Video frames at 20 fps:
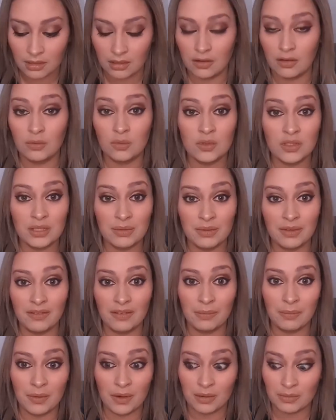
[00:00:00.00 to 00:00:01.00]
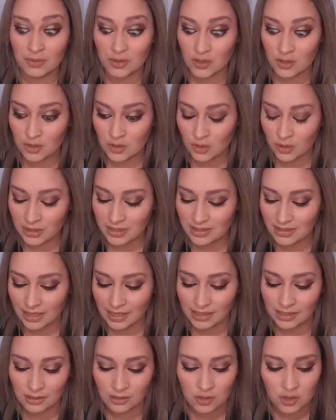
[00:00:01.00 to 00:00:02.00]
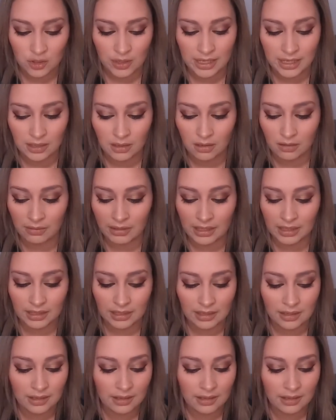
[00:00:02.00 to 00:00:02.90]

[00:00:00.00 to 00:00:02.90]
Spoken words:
cómo se me ve, pero I'm so excited to try it already.